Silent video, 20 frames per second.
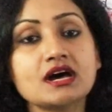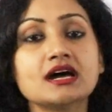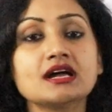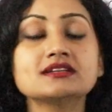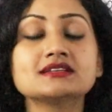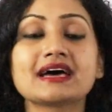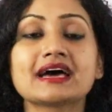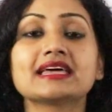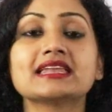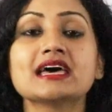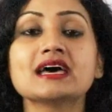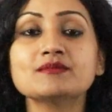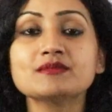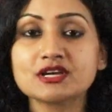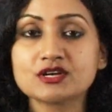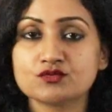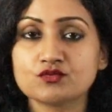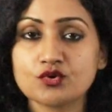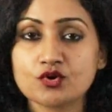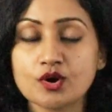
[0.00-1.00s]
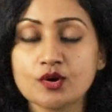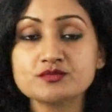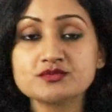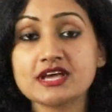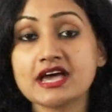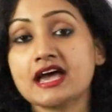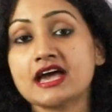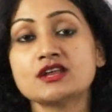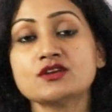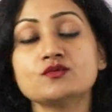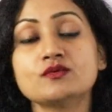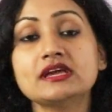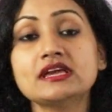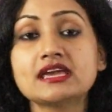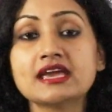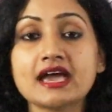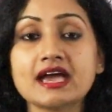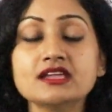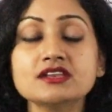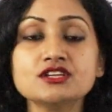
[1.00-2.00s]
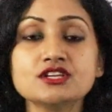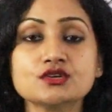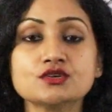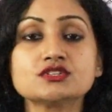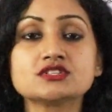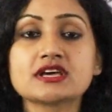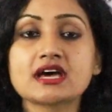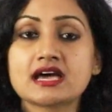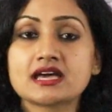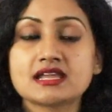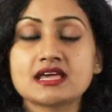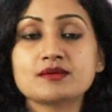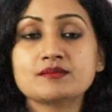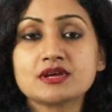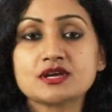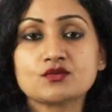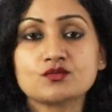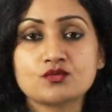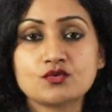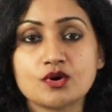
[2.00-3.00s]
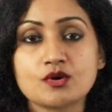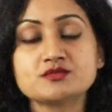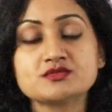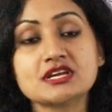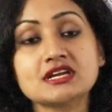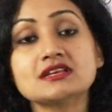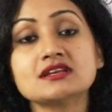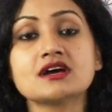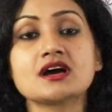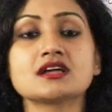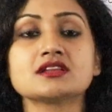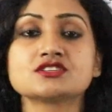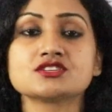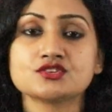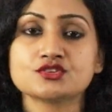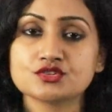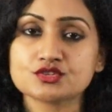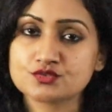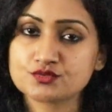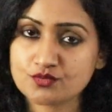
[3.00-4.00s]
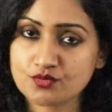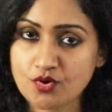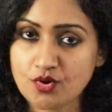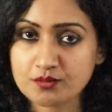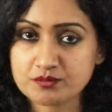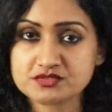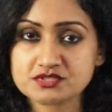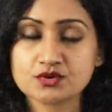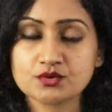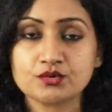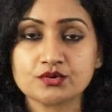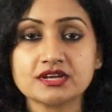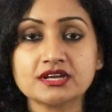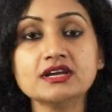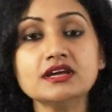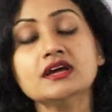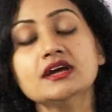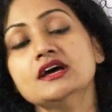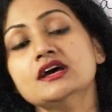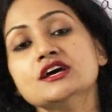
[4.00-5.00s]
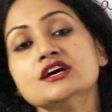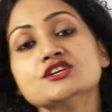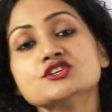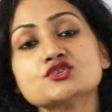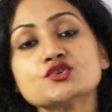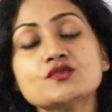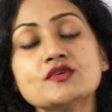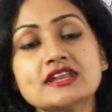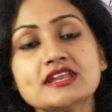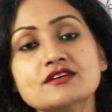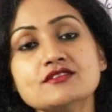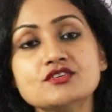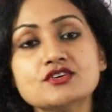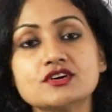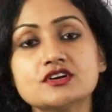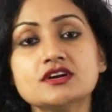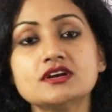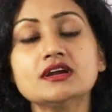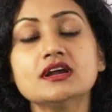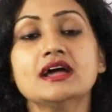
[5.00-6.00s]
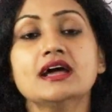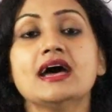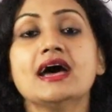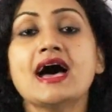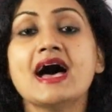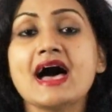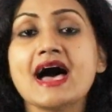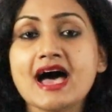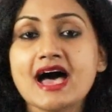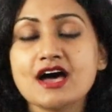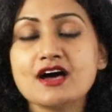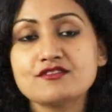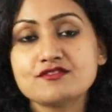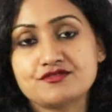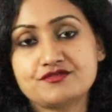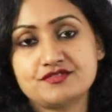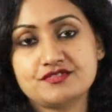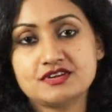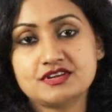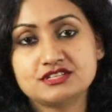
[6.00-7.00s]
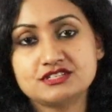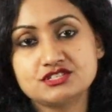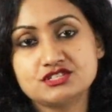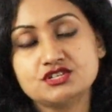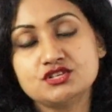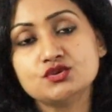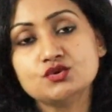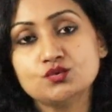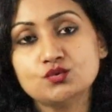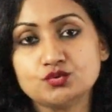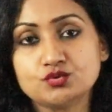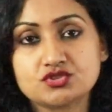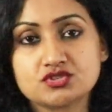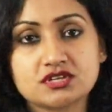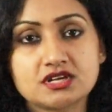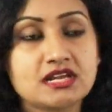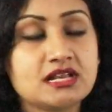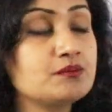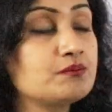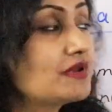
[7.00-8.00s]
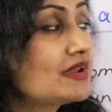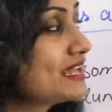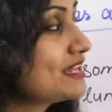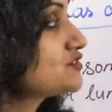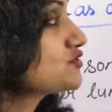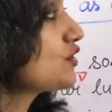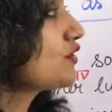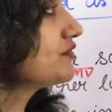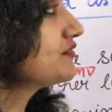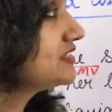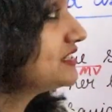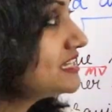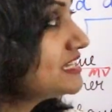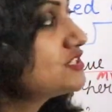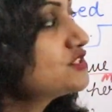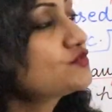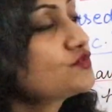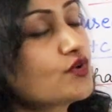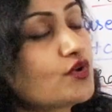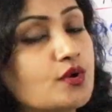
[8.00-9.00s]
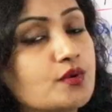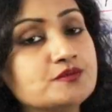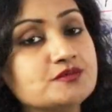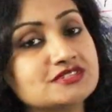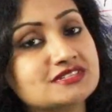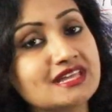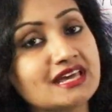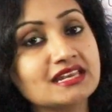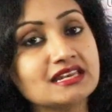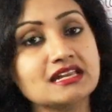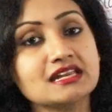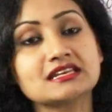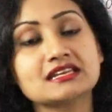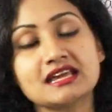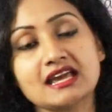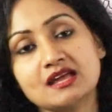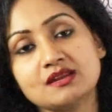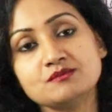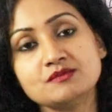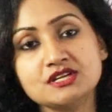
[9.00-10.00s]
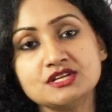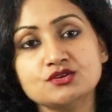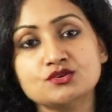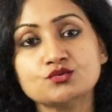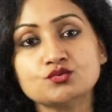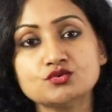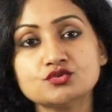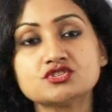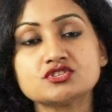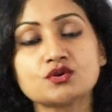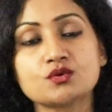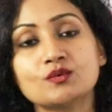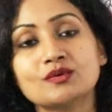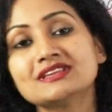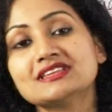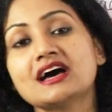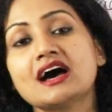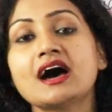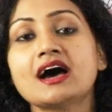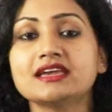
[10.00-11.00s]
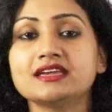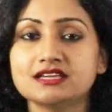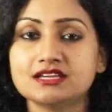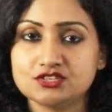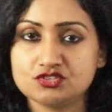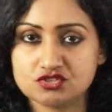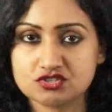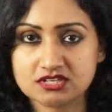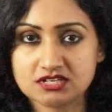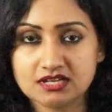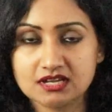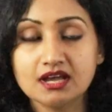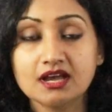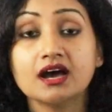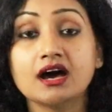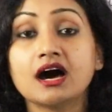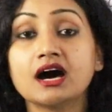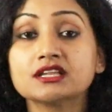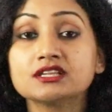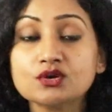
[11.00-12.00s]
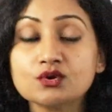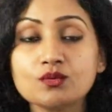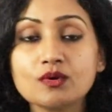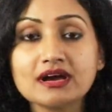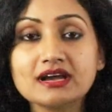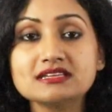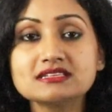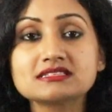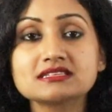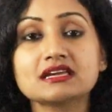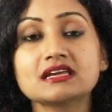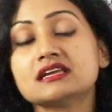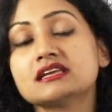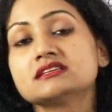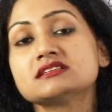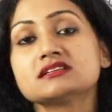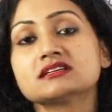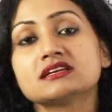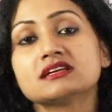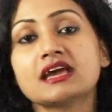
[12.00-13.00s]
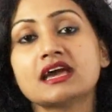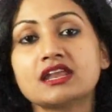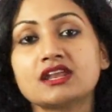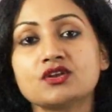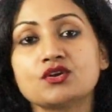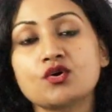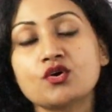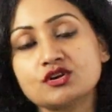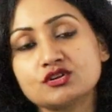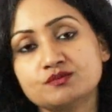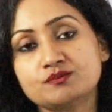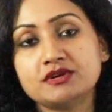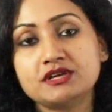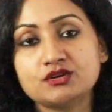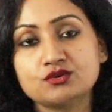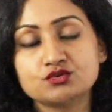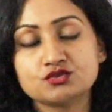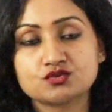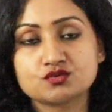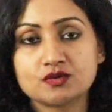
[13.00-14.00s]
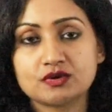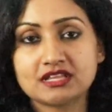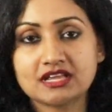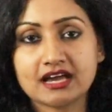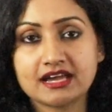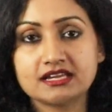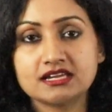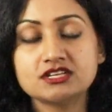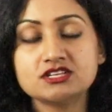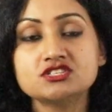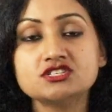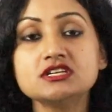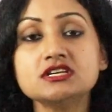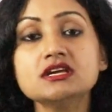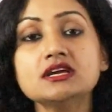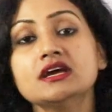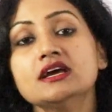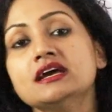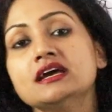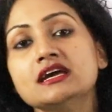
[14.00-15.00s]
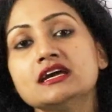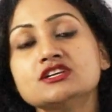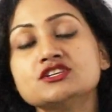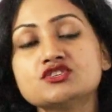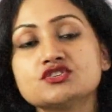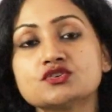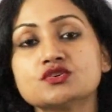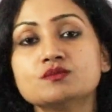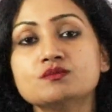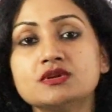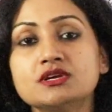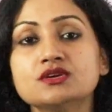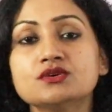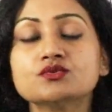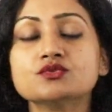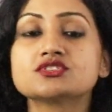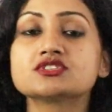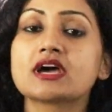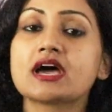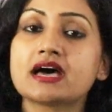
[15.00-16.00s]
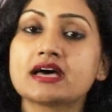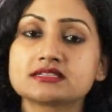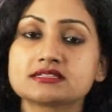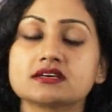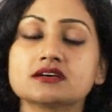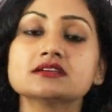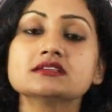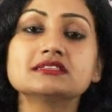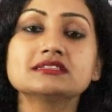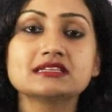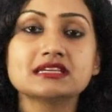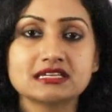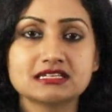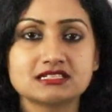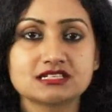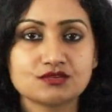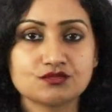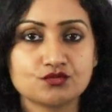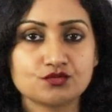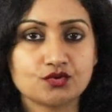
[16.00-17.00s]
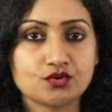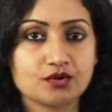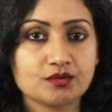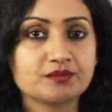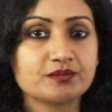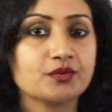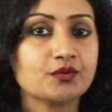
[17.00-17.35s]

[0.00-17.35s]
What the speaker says: are dynamic verbs and we can use dynamic verbs in continuous forms. Okay, so whenever have is used in place of these verbs, then it can be used with ing. Otherwise, it cannot be used with ing. It should be used as a stative verb.